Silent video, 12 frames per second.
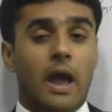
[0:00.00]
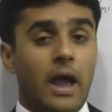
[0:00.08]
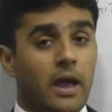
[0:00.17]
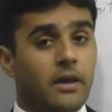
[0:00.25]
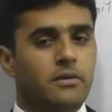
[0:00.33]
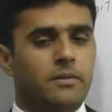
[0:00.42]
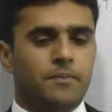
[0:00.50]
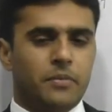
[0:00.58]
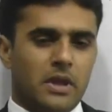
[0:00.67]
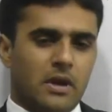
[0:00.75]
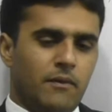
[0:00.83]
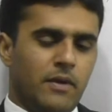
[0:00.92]
And
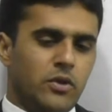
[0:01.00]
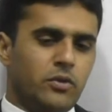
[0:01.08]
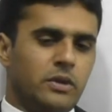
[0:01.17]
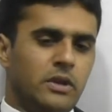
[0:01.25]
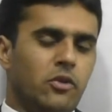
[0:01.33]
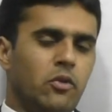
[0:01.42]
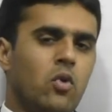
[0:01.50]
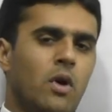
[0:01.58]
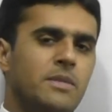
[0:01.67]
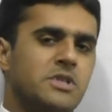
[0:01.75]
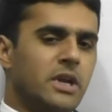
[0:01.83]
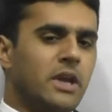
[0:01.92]
when you see the
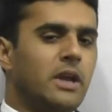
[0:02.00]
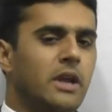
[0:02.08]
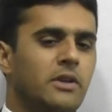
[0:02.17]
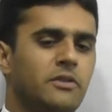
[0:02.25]
requirement A,